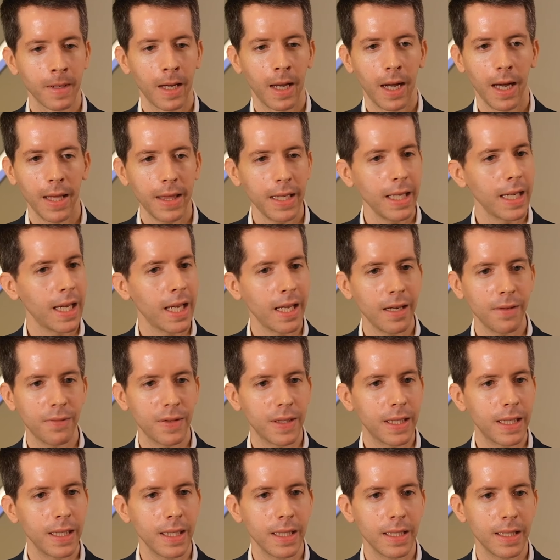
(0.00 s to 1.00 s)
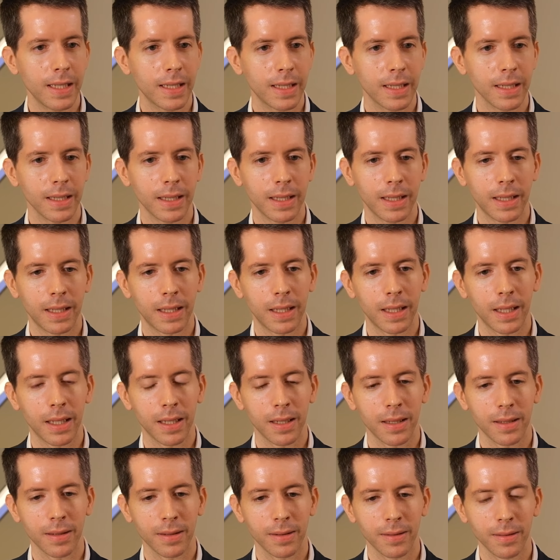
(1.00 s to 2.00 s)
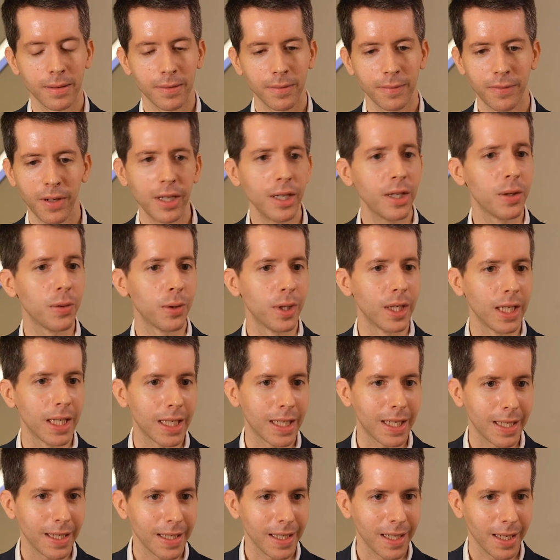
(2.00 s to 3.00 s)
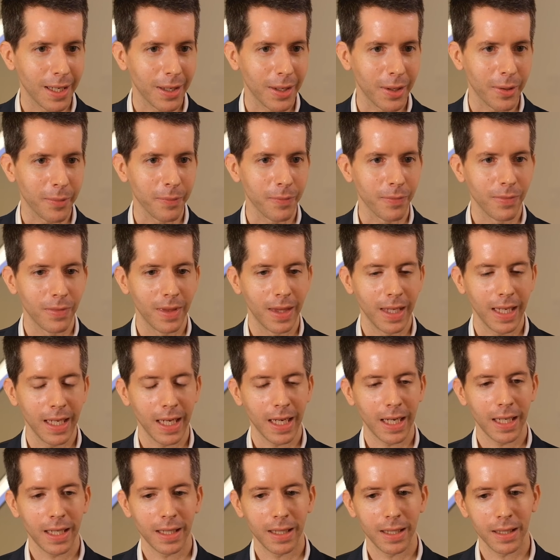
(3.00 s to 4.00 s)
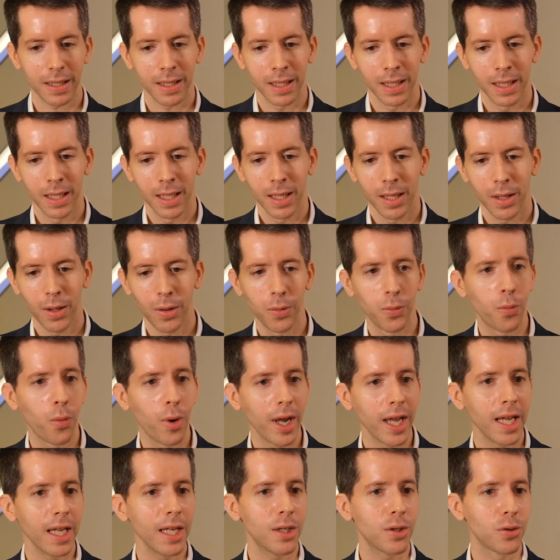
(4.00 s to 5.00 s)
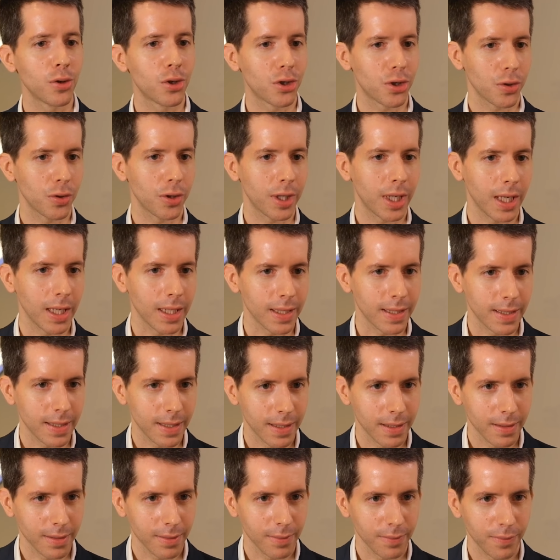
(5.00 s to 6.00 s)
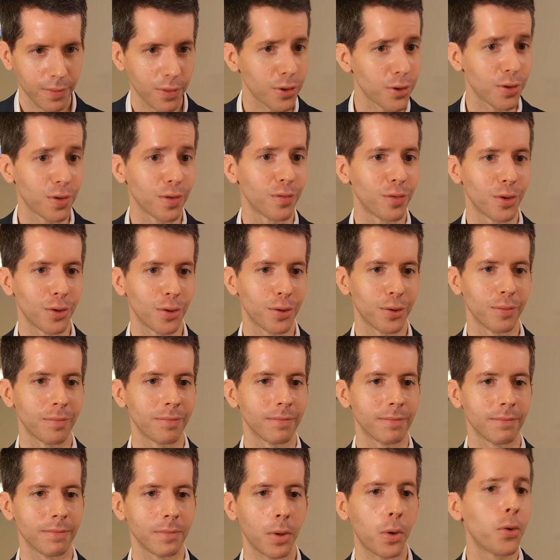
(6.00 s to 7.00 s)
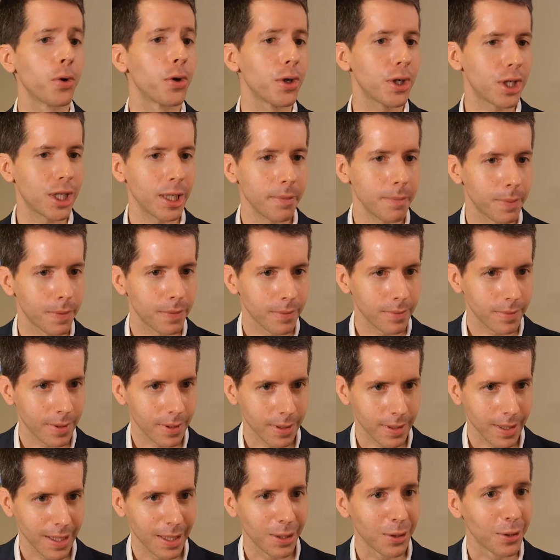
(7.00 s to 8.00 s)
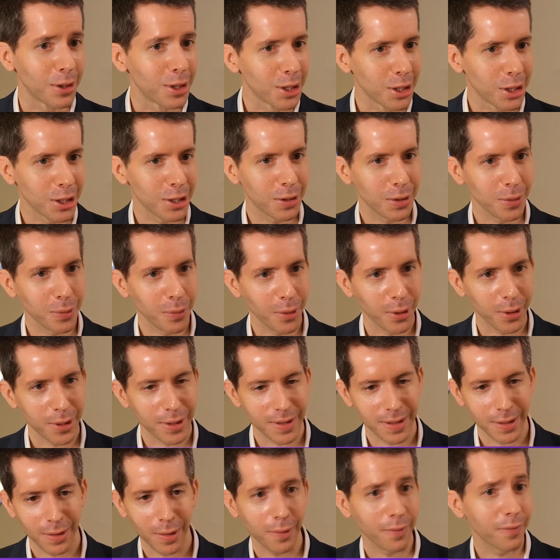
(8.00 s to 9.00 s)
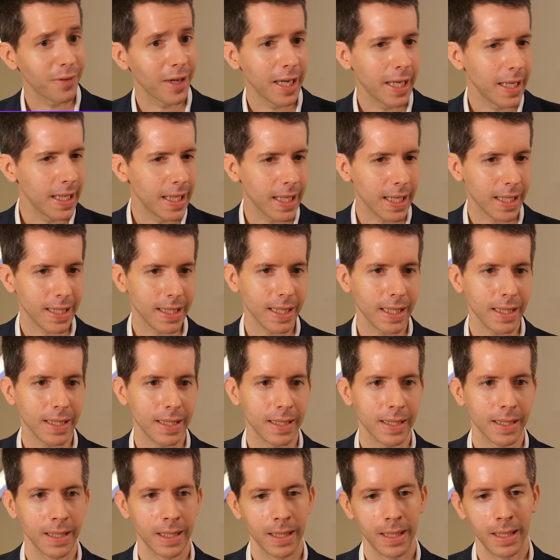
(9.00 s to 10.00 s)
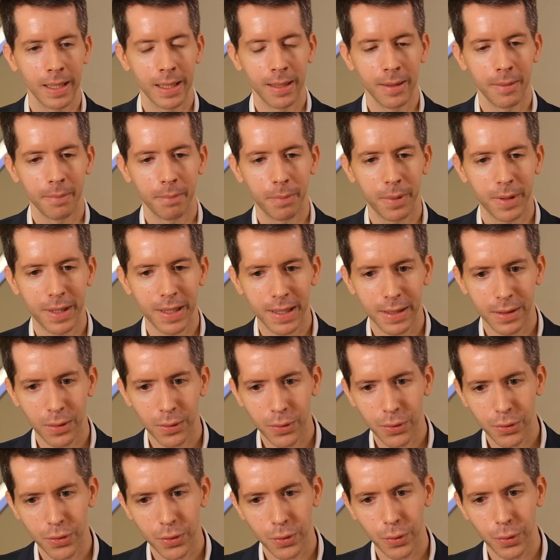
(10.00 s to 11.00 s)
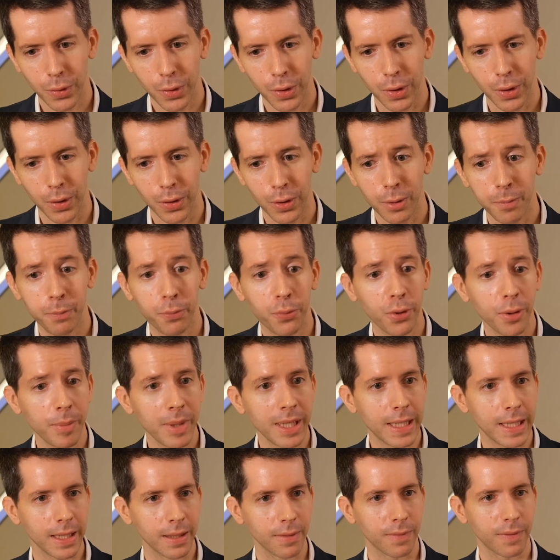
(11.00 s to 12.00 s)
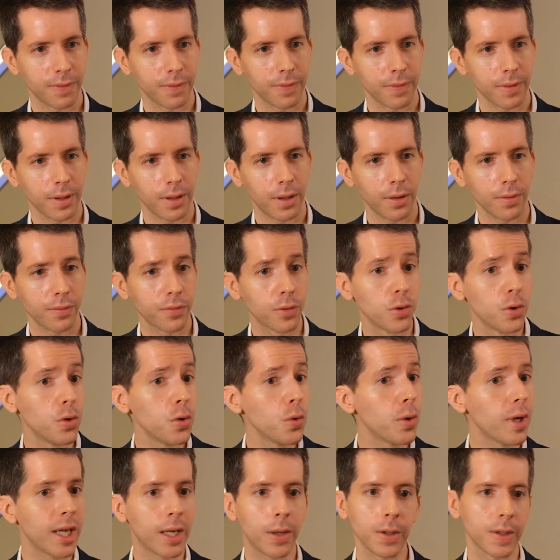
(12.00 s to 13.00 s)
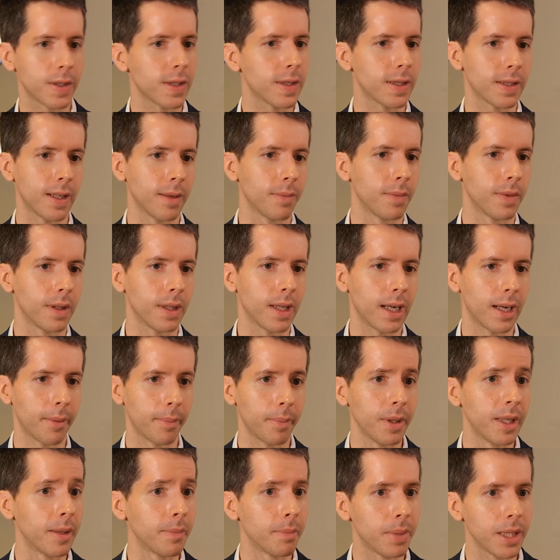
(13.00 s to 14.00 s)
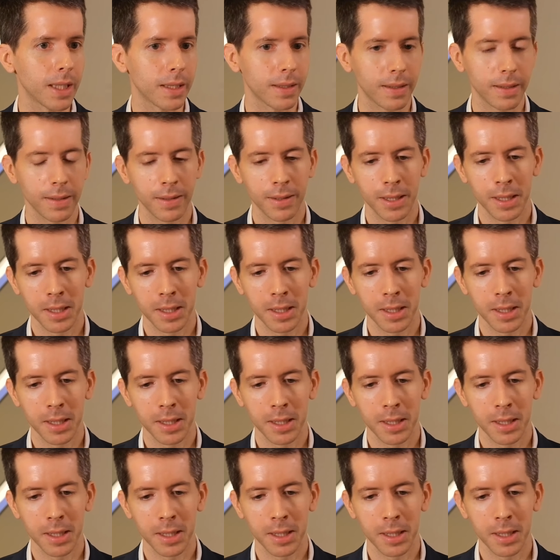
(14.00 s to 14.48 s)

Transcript: I think NFTs are very unique. They are a way to showcase, first of all, ownership in the digital world of any assets, but it's also the primitive of new ecosystems that are being built,